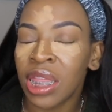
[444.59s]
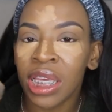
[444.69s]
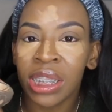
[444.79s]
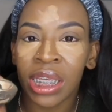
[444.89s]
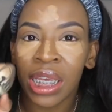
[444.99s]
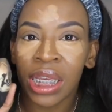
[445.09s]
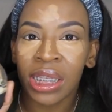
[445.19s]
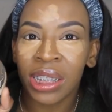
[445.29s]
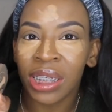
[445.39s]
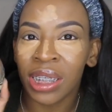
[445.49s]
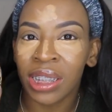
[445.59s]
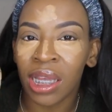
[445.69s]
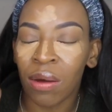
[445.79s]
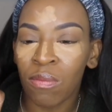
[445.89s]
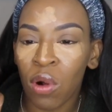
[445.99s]
This is just
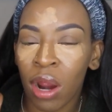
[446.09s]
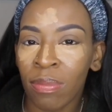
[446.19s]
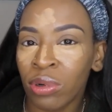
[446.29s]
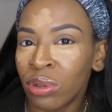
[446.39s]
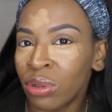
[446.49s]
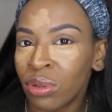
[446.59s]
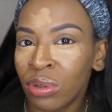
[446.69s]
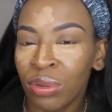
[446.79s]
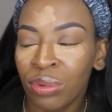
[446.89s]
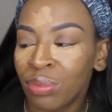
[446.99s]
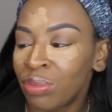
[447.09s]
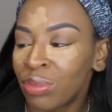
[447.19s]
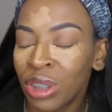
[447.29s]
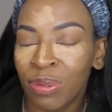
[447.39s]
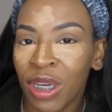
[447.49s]
a marble
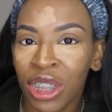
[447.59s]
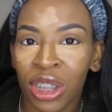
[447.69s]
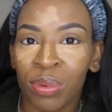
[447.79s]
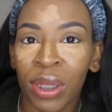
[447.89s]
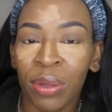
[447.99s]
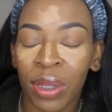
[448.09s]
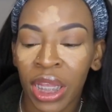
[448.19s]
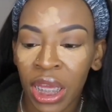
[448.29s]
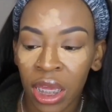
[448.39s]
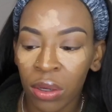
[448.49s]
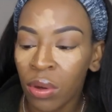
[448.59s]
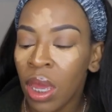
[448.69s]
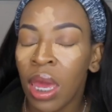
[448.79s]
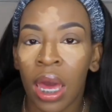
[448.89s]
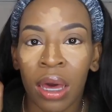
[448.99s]
sponge. It's really, really cute,
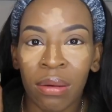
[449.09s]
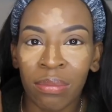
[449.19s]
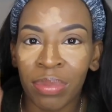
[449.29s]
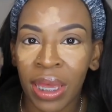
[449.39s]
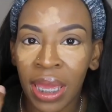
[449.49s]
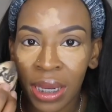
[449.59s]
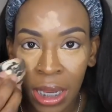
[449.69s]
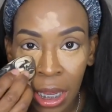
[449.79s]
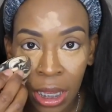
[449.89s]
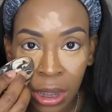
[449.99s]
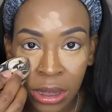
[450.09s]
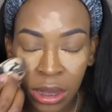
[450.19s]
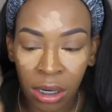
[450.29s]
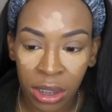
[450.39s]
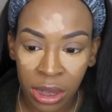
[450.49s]
but yeah, it's
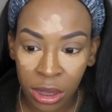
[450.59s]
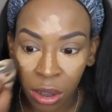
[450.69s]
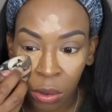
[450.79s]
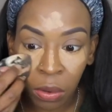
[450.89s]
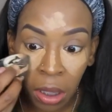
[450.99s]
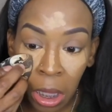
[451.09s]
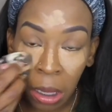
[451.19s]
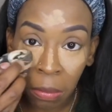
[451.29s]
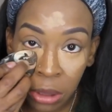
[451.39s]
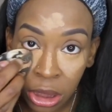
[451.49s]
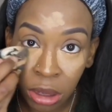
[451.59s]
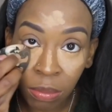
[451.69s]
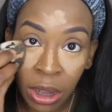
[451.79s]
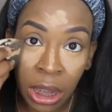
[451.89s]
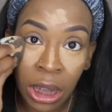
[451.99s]
dirty. So I'm just
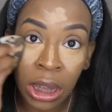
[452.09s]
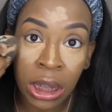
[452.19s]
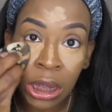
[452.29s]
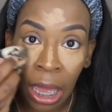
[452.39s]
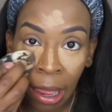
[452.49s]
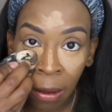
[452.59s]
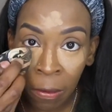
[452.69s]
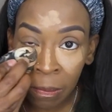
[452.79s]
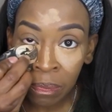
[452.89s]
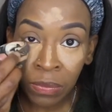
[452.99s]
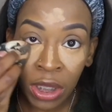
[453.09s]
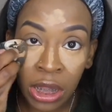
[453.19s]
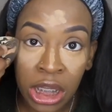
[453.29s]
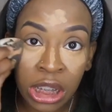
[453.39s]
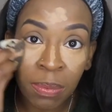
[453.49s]
blending this out.
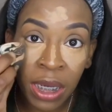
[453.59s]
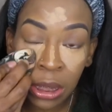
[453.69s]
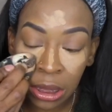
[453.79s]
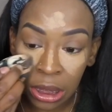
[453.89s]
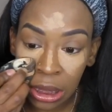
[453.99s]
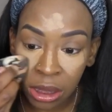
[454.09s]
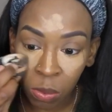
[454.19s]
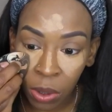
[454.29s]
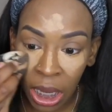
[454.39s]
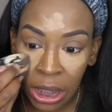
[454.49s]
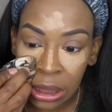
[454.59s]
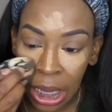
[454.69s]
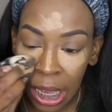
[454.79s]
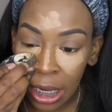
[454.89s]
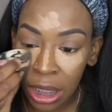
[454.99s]
This sponge is wet.
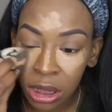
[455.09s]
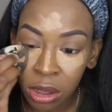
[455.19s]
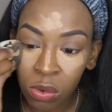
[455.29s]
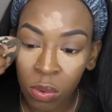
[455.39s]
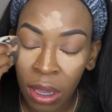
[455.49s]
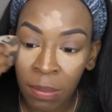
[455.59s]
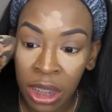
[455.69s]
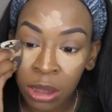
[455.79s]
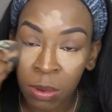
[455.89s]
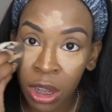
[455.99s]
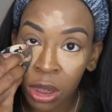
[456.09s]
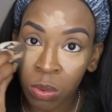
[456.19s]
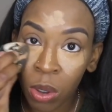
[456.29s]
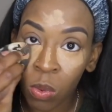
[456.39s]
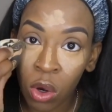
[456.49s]
I like to wet my sponge
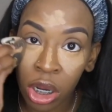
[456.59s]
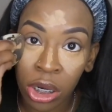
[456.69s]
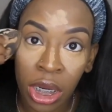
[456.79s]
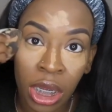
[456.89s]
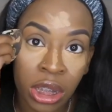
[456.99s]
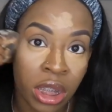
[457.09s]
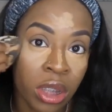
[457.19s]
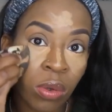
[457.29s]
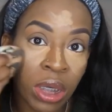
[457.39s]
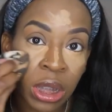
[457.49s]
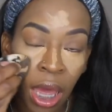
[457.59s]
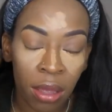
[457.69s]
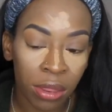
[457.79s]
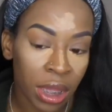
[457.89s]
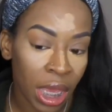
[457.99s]
with water and I just squeeze
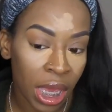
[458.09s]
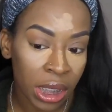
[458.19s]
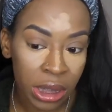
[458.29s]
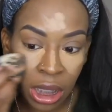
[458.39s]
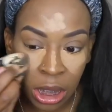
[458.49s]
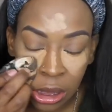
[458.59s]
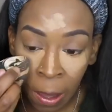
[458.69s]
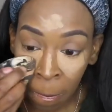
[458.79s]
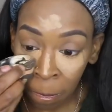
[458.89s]
out the excess.